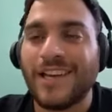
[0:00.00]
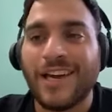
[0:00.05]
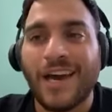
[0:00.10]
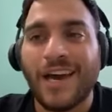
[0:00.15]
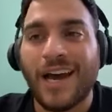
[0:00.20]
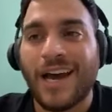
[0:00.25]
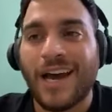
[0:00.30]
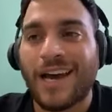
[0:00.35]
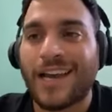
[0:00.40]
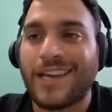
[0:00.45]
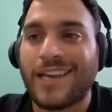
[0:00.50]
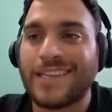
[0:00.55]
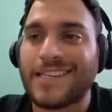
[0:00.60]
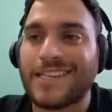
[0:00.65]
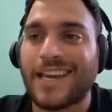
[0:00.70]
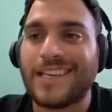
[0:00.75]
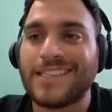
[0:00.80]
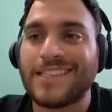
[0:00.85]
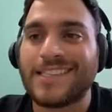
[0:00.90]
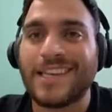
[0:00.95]
I guess I
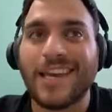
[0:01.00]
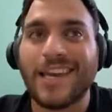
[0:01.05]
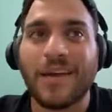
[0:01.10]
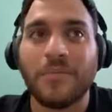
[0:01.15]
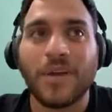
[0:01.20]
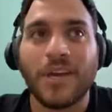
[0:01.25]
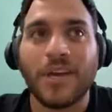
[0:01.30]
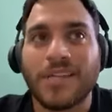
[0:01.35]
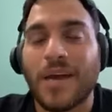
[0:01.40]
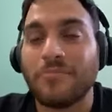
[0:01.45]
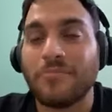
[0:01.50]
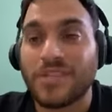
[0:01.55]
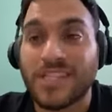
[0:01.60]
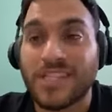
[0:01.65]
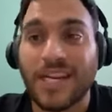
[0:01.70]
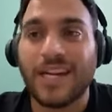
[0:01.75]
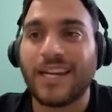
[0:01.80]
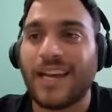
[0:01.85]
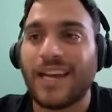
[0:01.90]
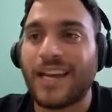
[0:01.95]
can say, because I'm
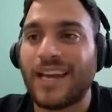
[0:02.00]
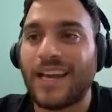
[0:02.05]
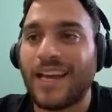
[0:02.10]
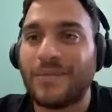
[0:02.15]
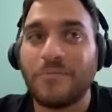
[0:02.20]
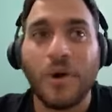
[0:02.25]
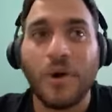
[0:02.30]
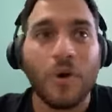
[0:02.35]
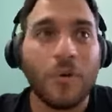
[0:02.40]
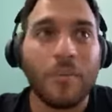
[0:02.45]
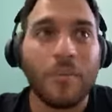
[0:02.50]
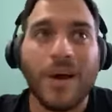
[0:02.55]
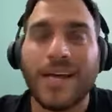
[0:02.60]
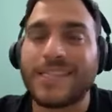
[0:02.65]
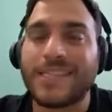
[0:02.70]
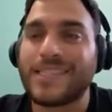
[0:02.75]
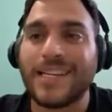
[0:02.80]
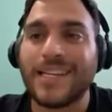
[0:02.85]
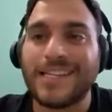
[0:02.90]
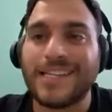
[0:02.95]
studying again all
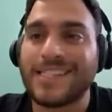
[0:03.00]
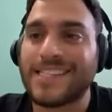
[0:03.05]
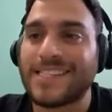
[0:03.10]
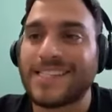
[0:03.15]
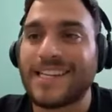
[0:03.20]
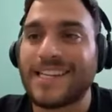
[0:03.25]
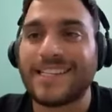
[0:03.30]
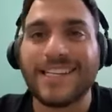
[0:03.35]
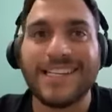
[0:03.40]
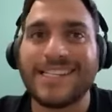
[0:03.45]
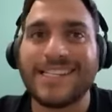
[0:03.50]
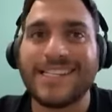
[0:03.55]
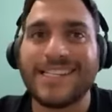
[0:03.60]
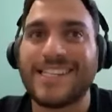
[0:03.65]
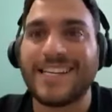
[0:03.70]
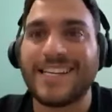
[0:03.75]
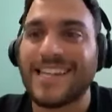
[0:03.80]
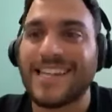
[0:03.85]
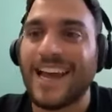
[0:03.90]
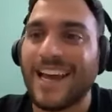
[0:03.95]
maths and statistics
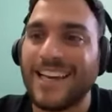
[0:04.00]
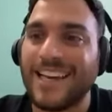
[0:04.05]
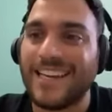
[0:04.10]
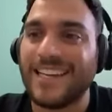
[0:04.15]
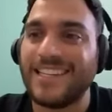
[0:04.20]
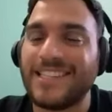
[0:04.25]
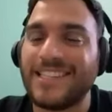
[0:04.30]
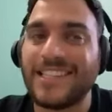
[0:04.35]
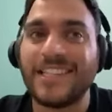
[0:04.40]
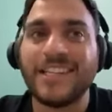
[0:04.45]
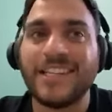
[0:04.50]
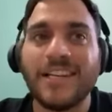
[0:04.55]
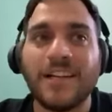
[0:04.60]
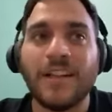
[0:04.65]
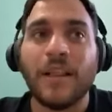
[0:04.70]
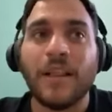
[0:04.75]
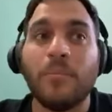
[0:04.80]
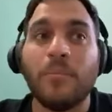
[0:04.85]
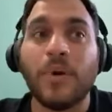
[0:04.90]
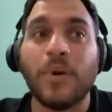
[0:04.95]
that I need.
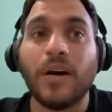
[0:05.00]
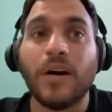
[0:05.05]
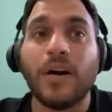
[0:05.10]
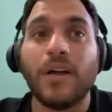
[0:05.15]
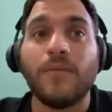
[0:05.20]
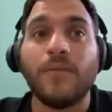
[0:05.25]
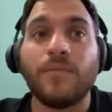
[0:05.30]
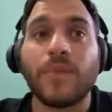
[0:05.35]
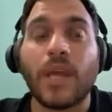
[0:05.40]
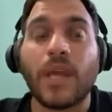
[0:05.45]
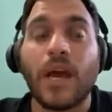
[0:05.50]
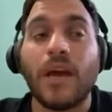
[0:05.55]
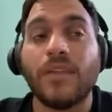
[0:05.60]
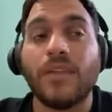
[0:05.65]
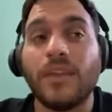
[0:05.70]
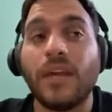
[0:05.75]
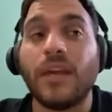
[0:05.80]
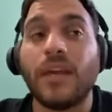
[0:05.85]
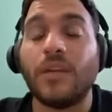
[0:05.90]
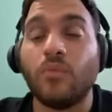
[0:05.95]
But I
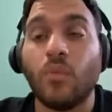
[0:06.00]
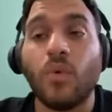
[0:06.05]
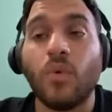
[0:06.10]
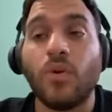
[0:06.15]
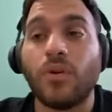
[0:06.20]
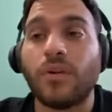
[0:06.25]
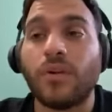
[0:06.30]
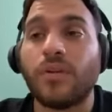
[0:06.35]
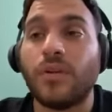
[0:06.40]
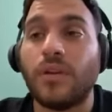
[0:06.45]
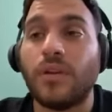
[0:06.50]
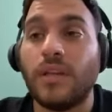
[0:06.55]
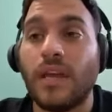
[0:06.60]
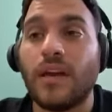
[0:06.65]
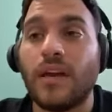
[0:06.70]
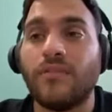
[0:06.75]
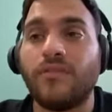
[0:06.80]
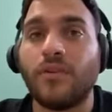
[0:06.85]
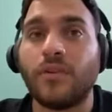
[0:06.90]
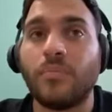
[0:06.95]
think it's worth the
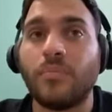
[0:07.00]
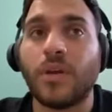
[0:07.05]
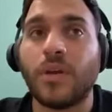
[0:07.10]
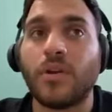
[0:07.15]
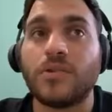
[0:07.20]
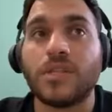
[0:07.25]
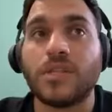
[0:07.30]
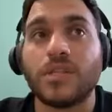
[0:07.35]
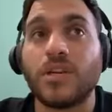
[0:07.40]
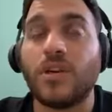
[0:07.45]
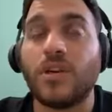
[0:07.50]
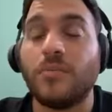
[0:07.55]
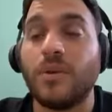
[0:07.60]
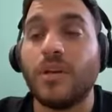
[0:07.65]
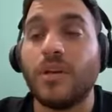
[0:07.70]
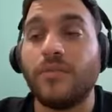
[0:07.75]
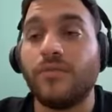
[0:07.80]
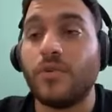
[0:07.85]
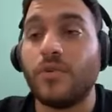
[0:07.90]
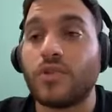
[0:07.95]
effort, because it's going to be the
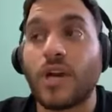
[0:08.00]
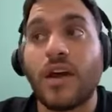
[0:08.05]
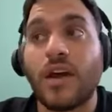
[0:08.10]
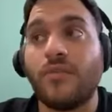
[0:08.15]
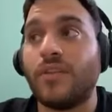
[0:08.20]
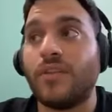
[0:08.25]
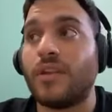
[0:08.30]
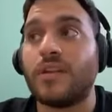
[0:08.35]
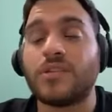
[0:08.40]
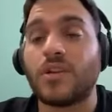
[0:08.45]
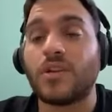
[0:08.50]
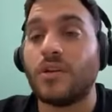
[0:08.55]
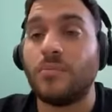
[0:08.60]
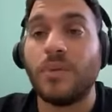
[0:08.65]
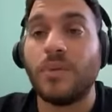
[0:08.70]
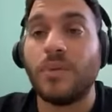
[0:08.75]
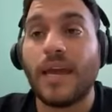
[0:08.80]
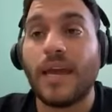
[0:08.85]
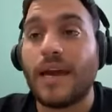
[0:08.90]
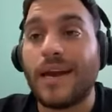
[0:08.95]
future. Everything is going to
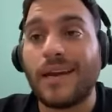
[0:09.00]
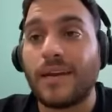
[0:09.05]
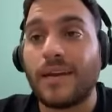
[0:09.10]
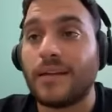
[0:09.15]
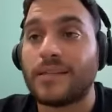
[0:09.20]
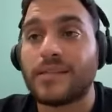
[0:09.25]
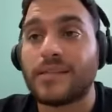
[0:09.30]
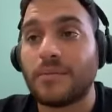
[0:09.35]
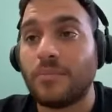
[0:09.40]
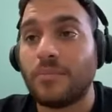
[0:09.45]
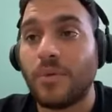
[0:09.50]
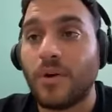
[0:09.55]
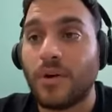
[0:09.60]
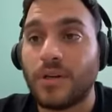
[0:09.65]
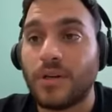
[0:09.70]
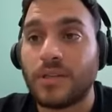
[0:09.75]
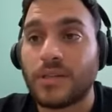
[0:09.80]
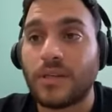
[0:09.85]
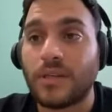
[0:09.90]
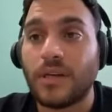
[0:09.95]
be AI at some point,
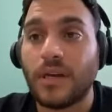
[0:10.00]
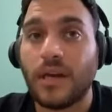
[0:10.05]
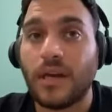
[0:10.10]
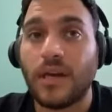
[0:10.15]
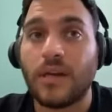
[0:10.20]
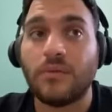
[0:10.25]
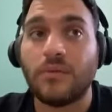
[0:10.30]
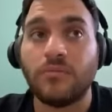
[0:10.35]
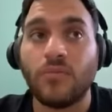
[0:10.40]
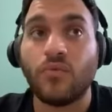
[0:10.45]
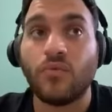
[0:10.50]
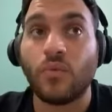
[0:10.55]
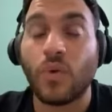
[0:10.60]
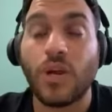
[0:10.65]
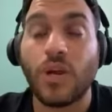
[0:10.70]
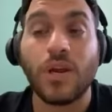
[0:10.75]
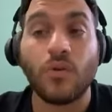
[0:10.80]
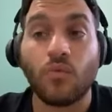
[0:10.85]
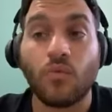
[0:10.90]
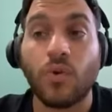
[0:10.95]
and we
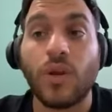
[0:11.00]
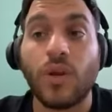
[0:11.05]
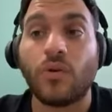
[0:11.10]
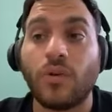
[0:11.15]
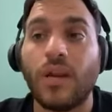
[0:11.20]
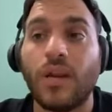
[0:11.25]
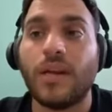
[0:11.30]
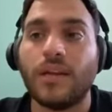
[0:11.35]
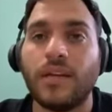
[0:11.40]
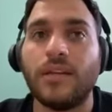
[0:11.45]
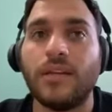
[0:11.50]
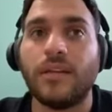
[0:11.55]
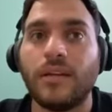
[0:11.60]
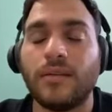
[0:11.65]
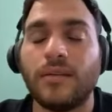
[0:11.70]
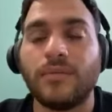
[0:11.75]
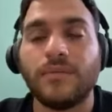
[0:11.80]
really need that.